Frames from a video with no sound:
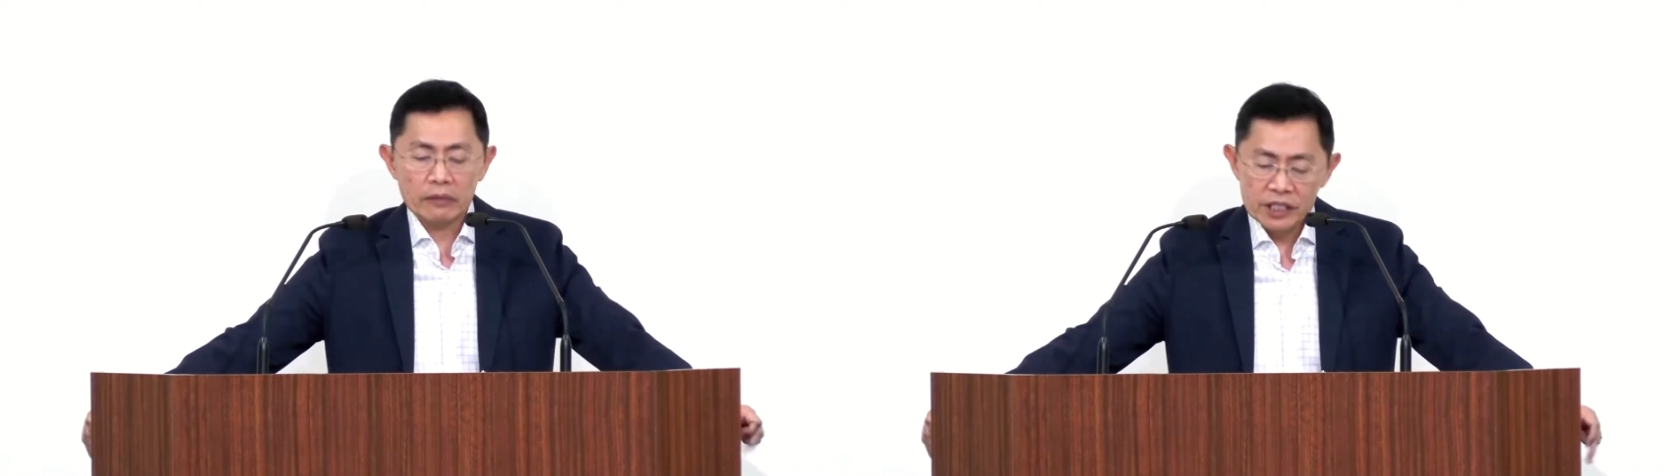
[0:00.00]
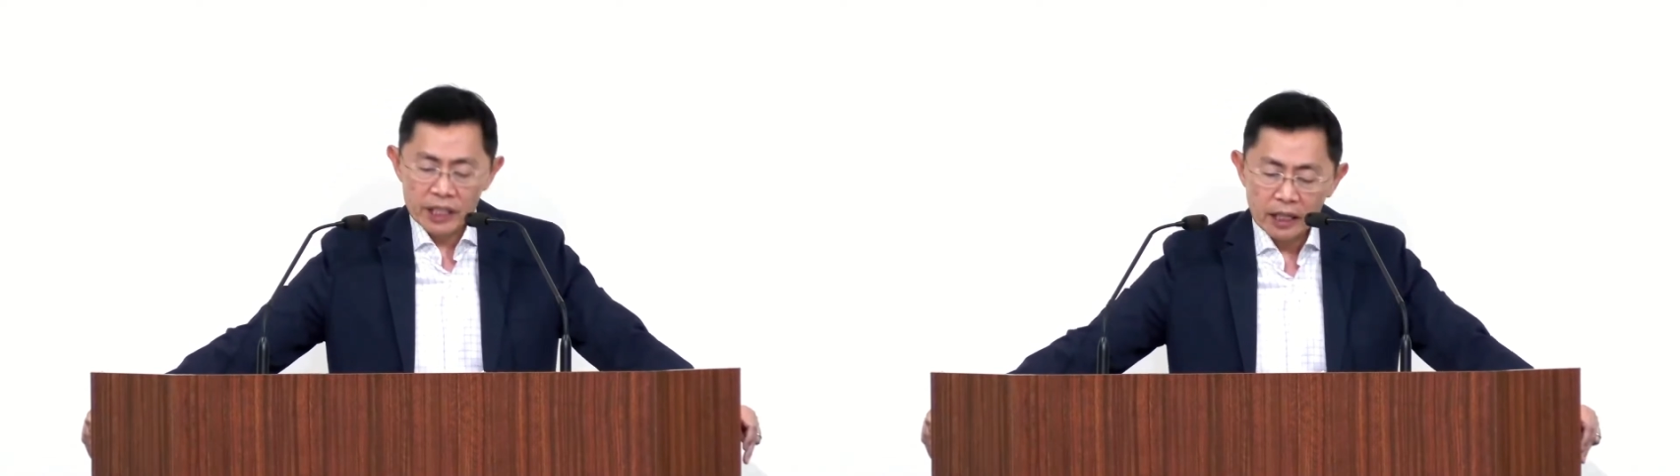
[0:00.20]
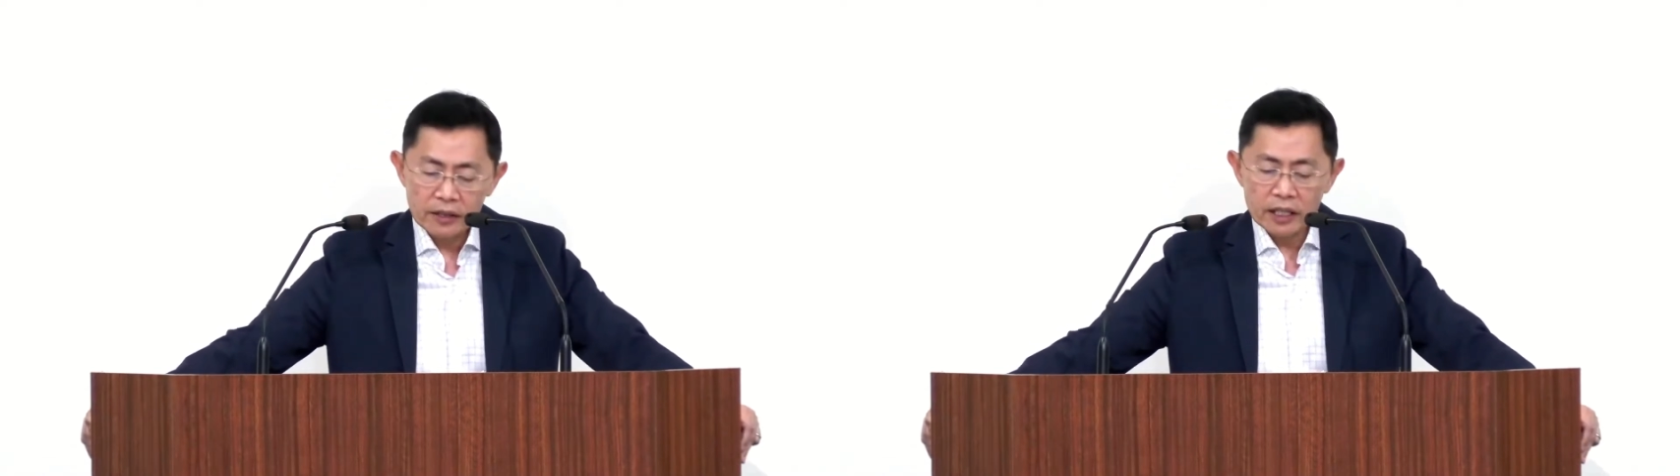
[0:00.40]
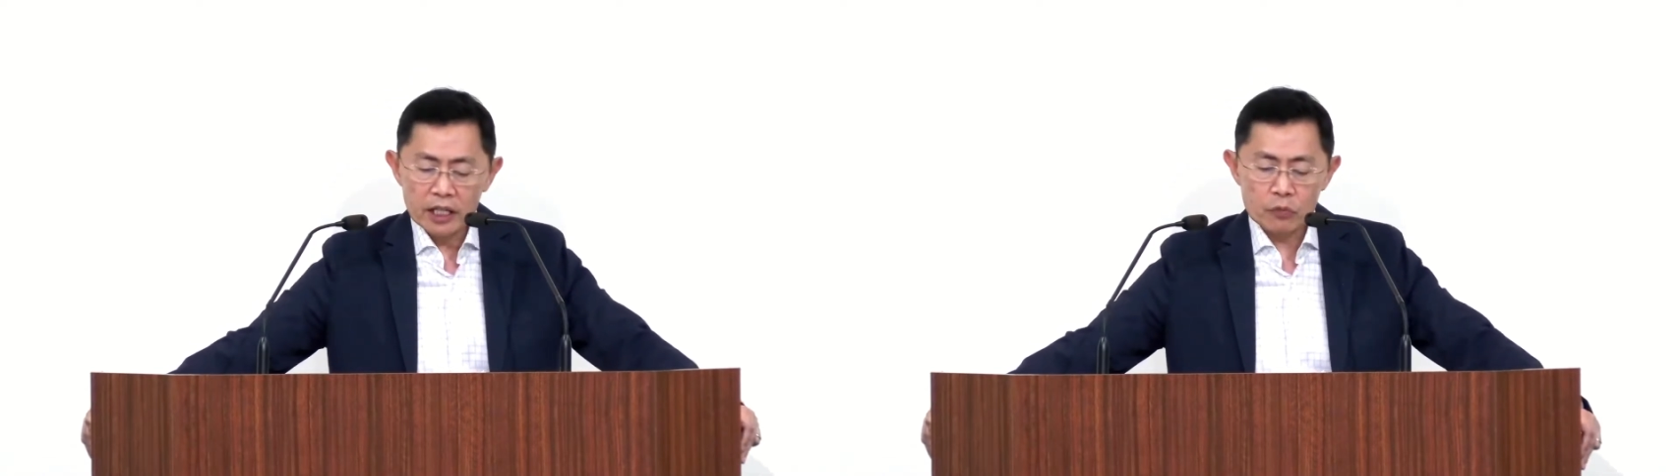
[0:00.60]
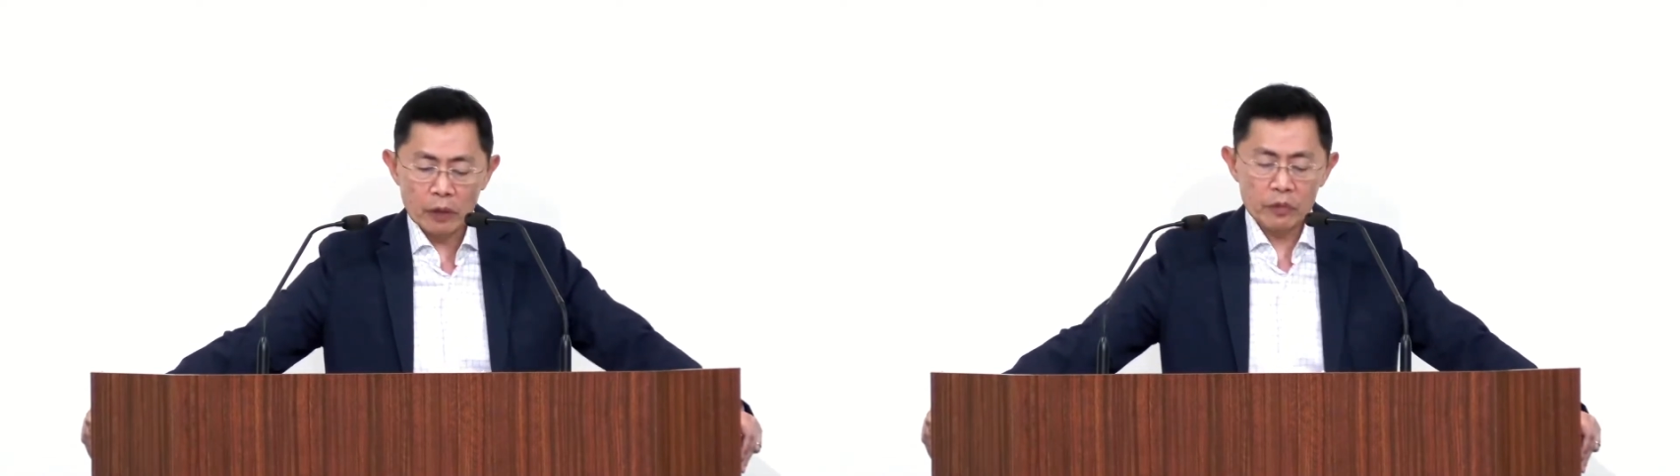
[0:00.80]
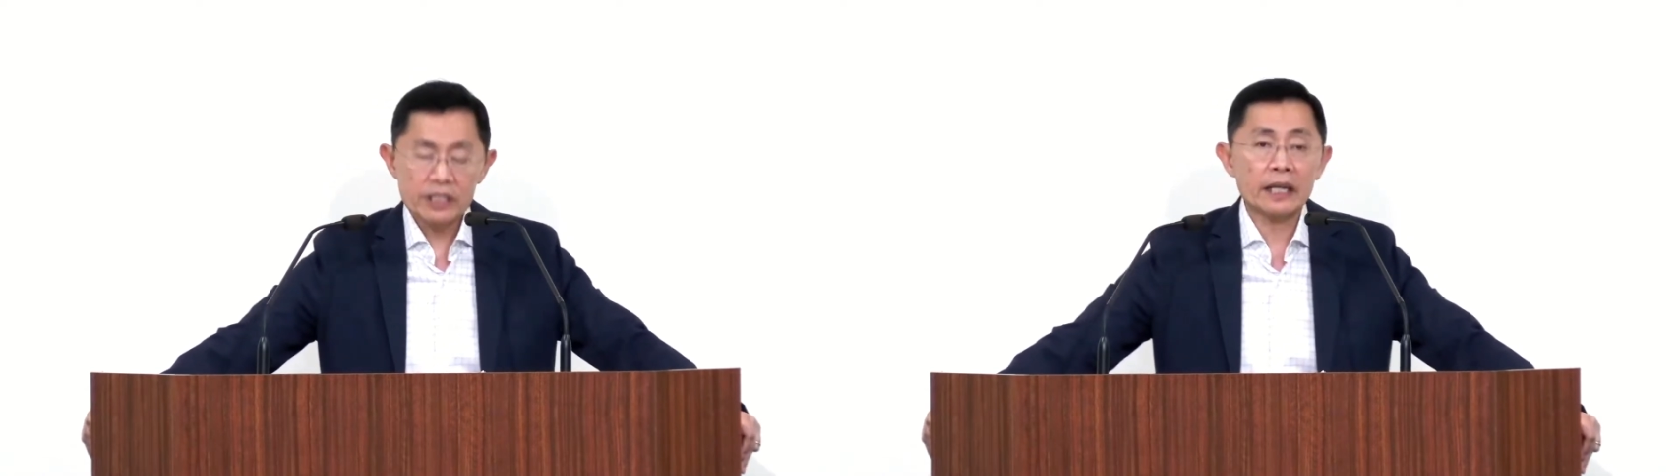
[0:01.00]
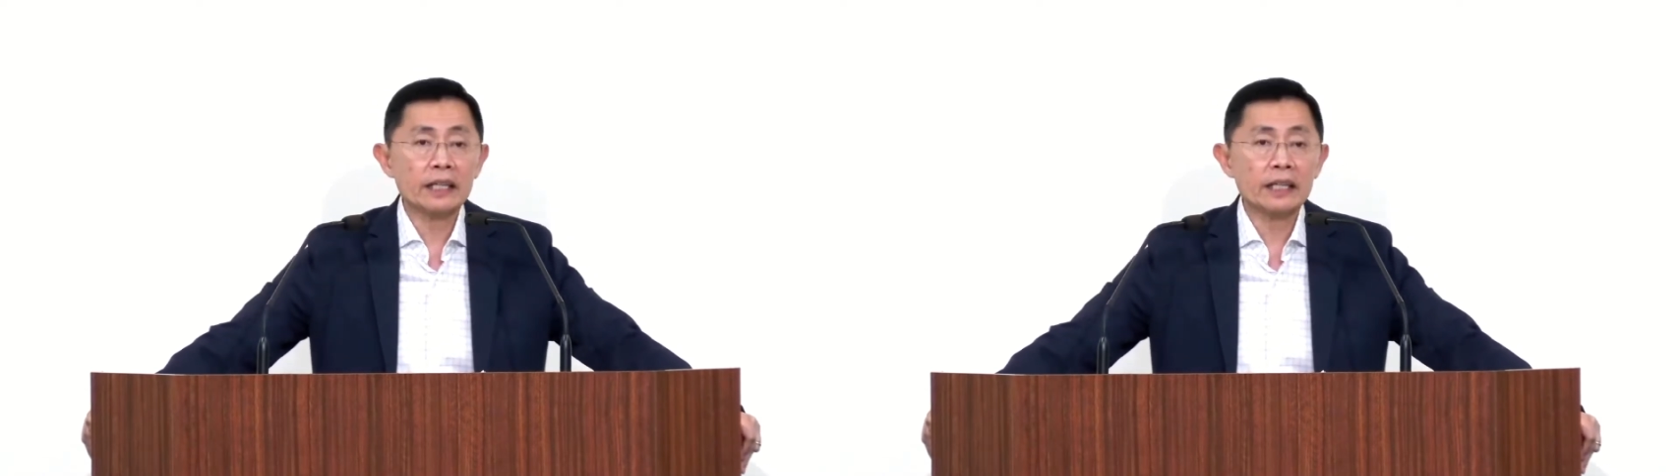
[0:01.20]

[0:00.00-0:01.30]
Now, the second thing is when we